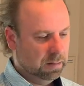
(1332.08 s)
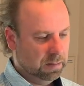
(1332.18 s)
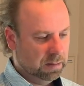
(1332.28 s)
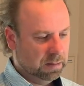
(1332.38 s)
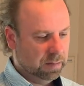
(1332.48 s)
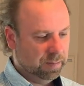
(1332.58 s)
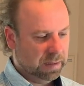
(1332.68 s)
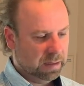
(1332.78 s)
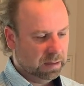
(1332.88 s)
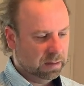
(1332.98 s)
It's a lot
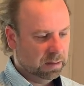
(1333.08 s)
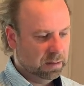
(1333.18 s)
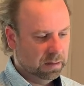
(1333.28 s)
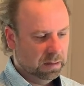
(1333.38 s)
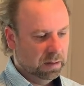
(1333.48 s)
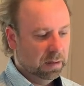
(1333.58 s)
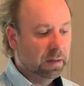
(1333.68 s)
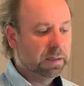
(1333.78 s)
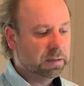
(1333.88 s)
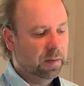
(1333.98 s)
better.
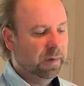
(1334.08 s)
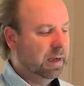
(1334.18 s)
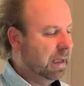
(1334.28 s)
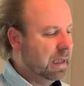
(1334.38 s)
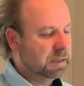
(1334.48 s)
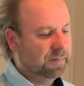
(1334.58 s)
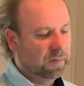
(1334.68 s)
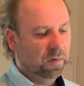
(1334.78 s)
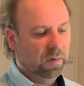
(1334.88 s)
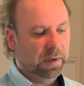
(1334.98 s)
This time I'm going to ask
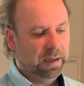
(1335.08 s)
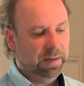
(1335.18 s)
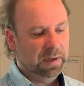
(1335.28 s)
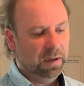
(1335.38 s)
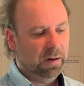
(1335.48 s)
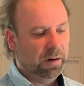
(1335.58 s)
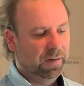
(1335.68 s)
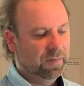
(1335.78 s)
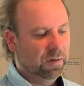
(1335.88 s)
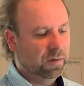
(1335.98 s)
for the Chiron
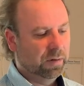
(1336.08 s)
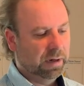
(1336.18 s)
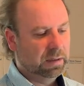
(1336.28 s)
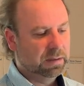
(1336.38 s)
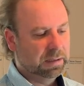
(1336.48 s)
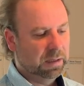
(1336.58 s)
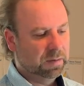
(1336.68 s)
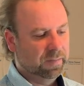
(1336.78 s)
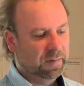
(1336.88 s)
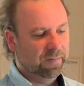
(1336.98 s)
Phenora. This
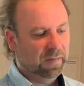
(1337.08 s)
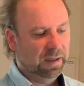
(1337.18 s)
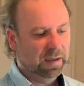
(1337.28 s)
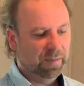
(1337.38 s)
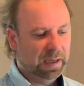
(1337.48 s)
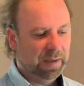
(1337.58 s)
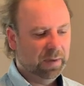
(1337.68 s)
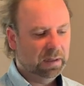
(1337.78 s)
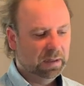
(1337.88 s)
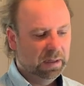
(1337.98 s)
helps with the fear
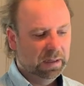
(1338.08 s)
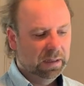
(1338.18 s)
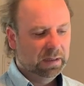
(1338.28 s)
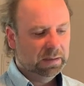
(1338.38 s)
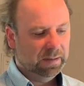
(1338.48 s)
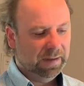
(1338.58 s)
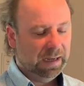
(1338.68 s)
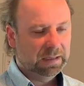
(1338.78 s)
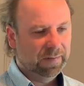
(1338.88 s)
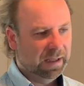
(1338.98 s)
compartment. So I'm going
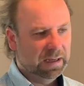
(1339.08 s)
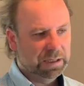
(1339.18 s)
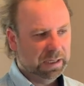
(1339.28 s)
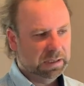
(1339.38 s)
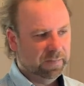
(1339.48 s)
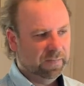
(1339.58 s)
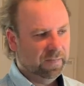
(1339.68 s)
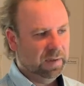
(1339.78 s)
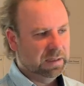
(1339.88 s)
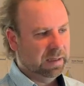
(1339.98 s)
to ask for the energetics of,
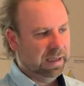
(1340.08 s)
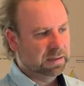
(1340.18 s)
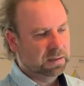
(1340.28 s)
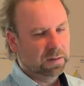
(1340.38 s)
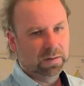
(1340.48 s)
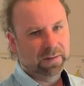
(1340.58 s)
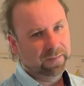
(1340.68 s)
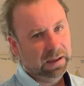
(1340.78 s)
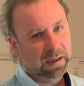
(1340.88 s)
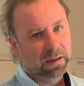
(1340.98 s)
it's an essence called the
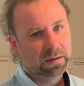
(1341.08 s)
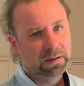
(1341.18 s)
fear.